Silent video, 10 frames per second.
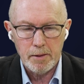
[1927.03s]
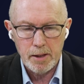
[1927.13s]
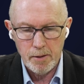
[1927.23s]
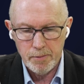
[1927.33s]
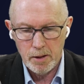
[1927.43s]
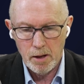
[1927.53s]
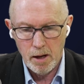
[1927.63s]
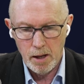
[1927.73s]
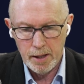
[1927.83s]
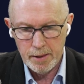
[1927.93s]
careful
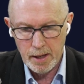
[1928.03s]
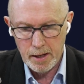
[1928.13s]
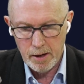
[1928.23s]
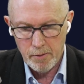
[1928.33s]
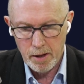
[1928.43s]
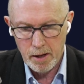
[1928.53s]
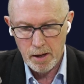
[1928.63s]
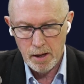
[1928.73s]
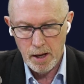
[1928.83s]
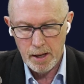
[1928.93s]
in that
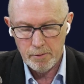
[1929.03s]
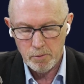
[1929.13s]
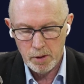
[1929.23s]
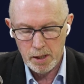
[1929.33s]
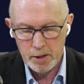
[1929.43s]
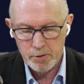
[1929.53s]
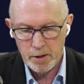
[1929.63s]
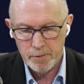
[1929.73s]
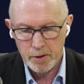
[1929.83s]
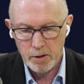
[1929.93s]
area, and really
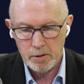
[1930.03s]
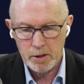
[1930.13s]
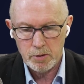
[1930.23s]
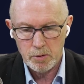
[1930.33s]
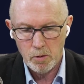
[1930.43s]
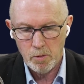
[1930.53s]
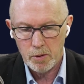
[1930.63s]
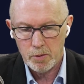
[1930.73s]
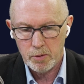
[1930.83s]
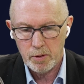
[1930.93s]
try to figure out that you know
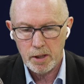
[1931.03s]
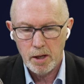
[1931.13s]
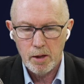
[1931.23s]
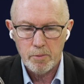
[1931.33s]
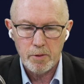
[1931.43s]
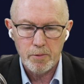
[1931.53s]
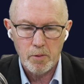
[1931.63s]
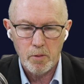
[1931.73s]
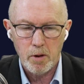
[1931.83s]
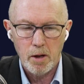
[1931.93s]
what you're doing
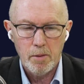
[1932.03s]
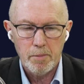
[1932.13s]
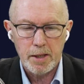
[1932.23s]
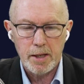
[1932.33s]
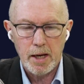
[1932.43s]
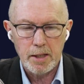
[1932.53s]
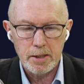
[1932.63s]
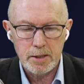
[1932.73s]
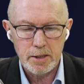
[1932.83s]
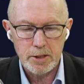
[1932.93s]
before making any
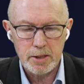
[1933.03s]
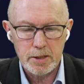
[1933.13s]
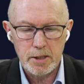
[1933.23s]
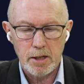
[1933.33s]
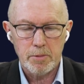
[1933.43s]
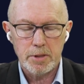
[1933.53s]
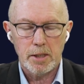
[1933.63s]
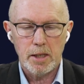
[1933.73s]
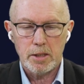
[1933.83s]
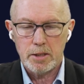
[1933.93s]
decisions there. I would
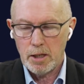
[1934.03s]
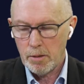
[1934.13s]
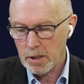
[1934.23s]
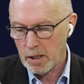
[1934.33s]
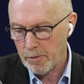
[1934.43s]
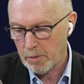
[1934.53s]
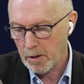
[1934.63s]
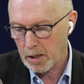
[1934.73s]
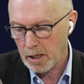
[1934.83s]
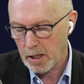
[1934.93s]
say that to Simon and
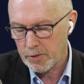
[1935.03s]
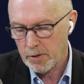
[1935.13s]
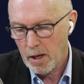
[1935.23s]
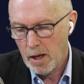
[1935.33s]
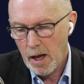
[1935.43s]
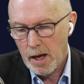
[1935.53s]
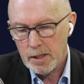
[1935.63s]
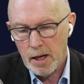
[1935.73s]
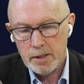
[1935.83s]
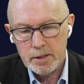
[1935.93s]
everybody else.
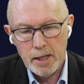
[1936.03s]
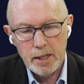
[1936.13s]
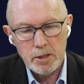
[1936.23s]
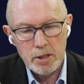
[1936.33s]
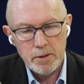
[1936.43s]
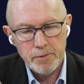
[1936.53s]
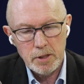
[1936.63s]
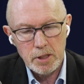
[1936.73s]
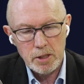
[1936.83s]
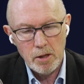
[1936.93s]
Deanna, just to
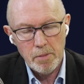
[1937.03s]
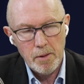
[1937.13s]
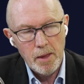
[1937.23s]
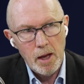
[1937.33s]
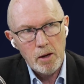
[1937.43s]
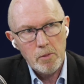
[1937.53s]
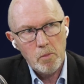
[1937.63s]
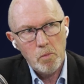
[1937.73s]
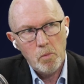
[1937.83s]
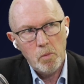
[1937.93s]
finish up,
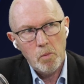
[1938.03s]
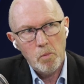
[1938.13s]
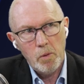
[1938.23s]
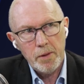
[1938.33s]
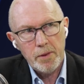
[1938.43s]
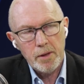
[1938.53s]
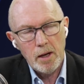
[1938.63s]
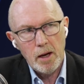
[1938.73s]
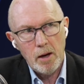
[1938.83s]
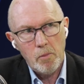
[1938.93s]

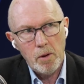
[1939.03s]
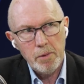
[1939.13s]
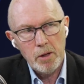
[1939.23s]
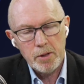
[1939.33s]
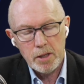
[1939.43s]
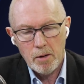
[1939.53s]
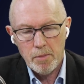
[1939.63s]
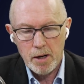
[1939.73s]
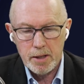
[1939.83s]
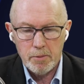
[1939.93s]
when we look at our
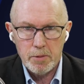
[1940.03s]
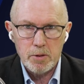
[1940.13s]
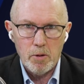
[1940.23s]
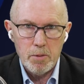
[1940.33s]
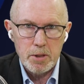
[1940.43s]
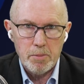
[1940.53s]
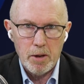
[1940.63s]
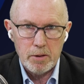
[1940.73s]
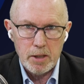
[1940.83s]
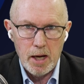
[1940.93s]
market, it was always
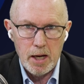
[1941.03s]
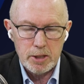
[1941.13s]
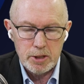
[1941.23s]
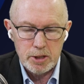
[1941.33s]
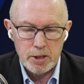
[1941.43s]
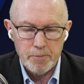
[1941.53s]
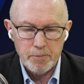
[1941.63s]
about cash